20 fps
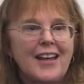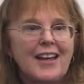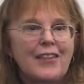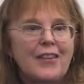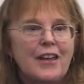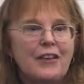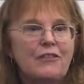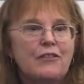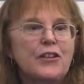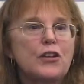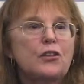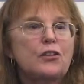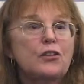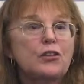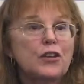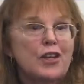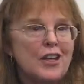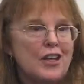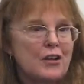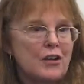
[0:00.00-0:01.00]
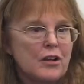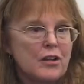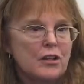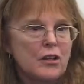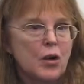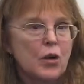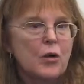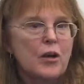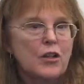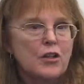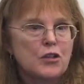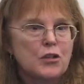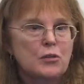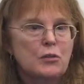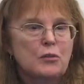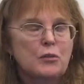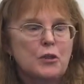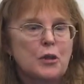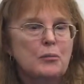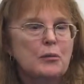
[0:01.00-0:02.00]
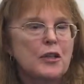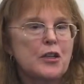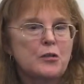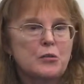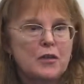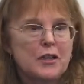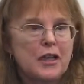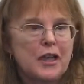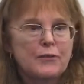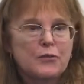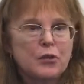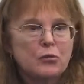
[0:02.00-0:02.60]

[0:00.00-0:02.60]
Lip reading: They feel scared going to a place where they have